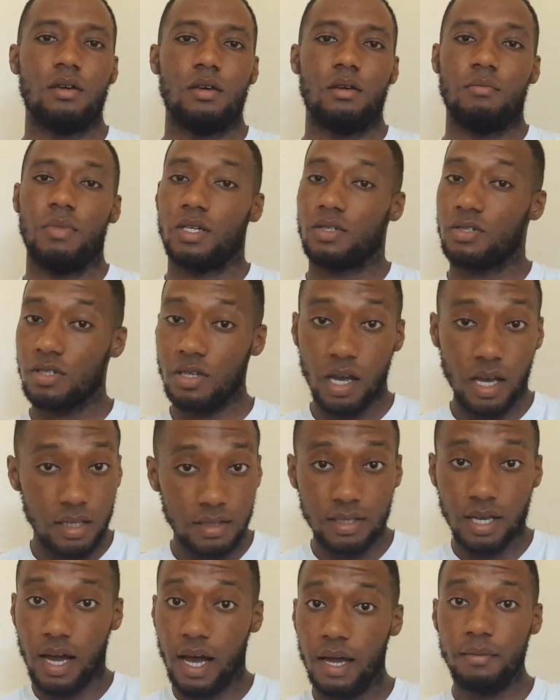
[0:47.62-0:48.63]
But certain
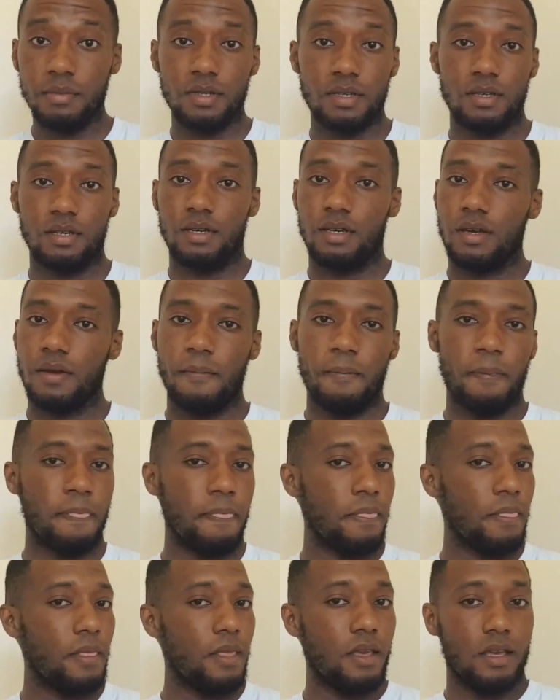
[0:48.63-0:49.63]
times,
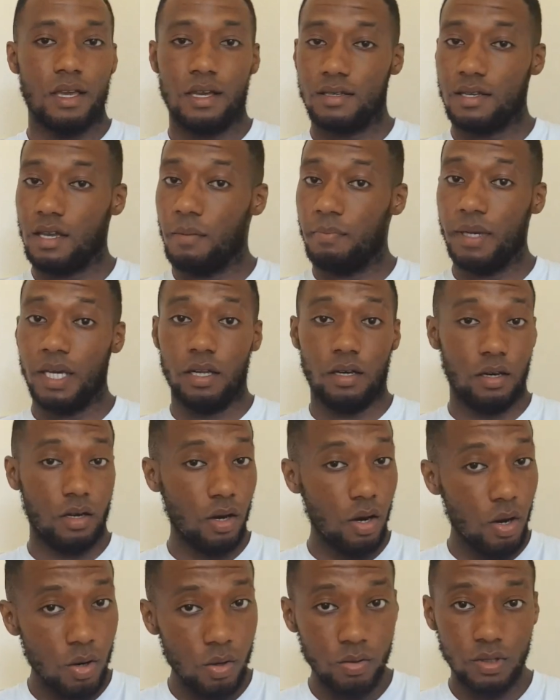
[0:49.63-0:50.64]
gets a bit
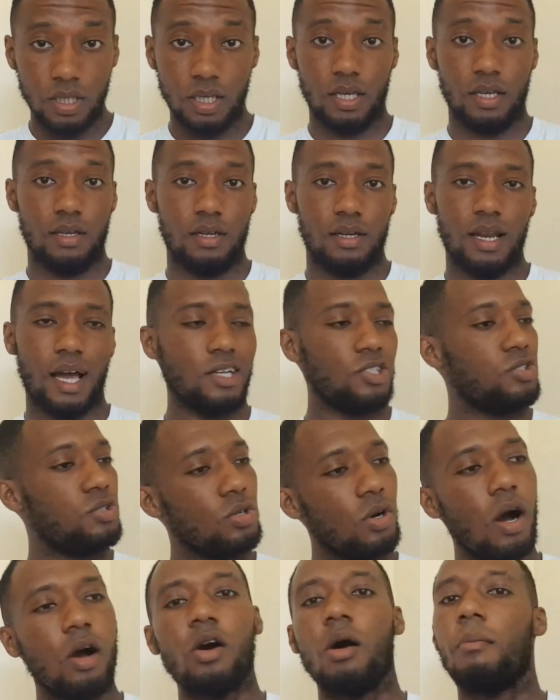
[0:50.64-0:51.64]
lonely. Like, sure,
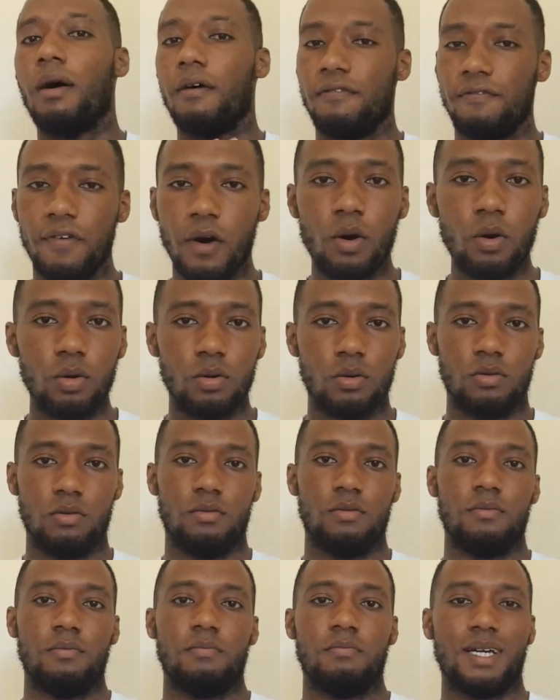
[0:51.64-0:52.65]
I got my phone.
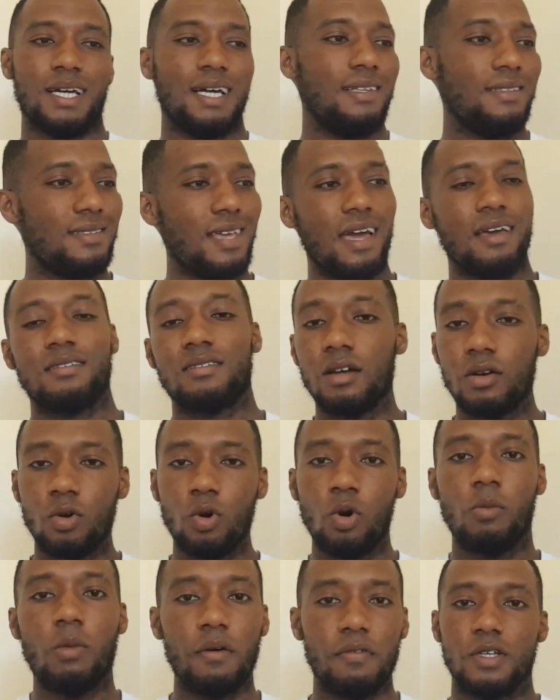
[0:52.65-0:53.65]
I can text and
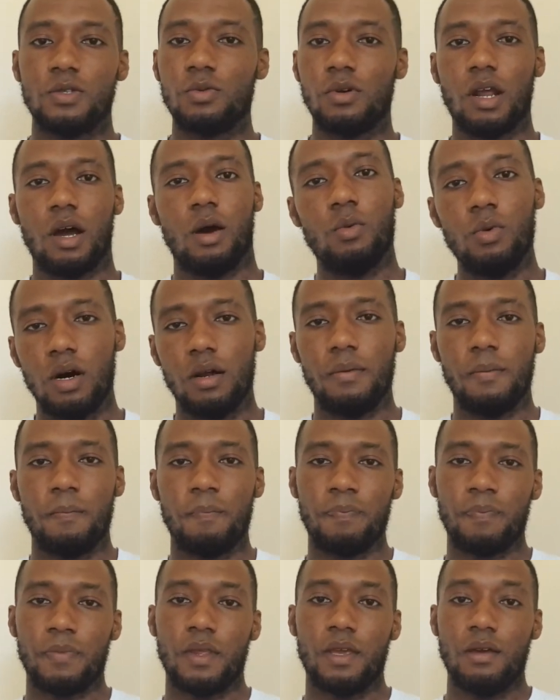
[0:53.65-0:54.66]
call my friends when I want.
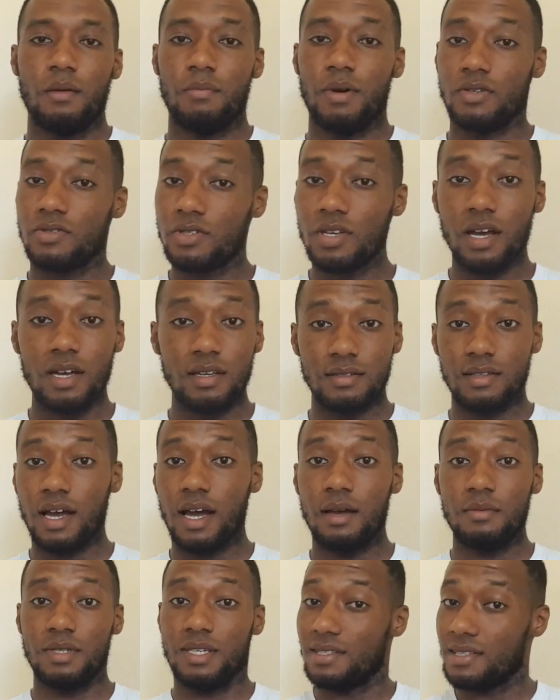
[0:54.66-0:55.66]
But certain
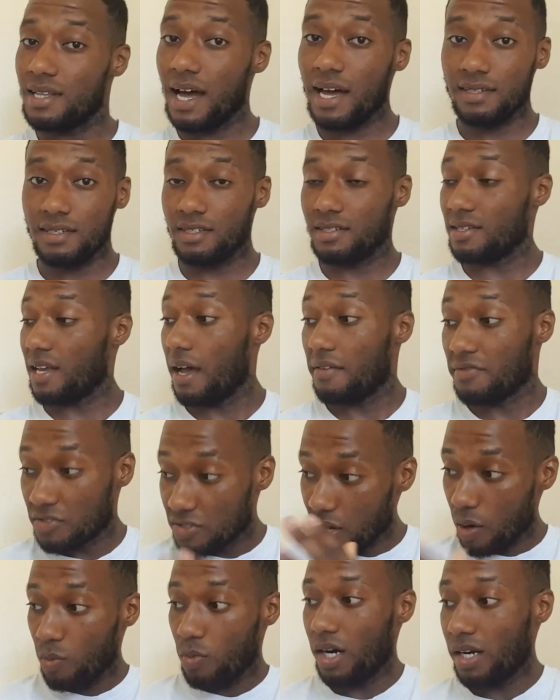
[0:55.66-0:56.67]
times, it's nice to have
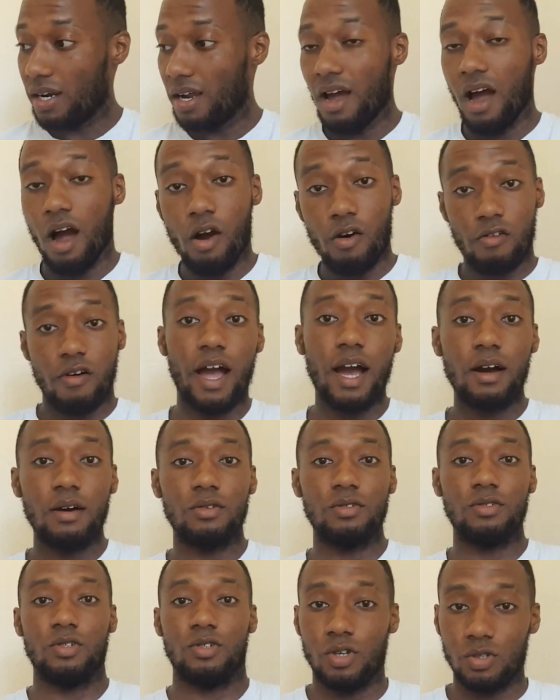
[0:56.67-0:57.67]
someone
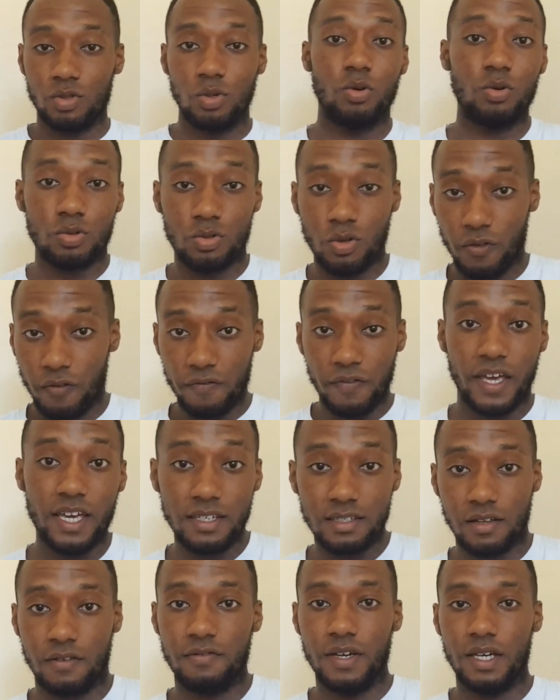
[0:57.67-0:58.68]
around you to talk to face
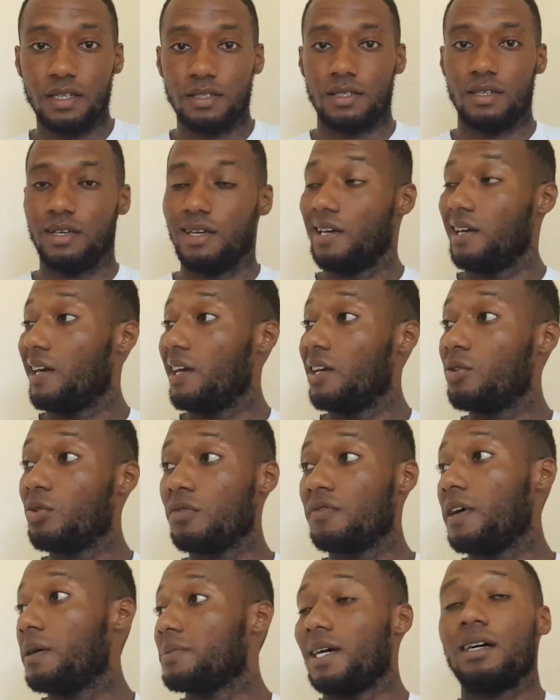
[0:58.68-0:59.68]
to face. In
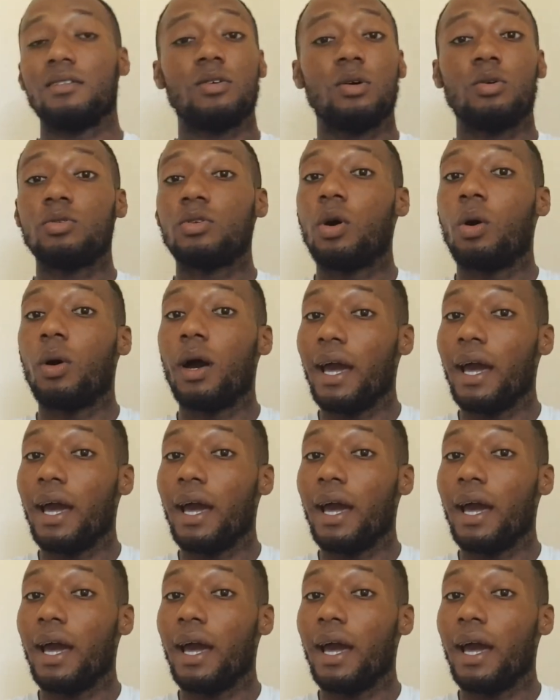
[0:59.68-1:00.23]
Northampton, I don't know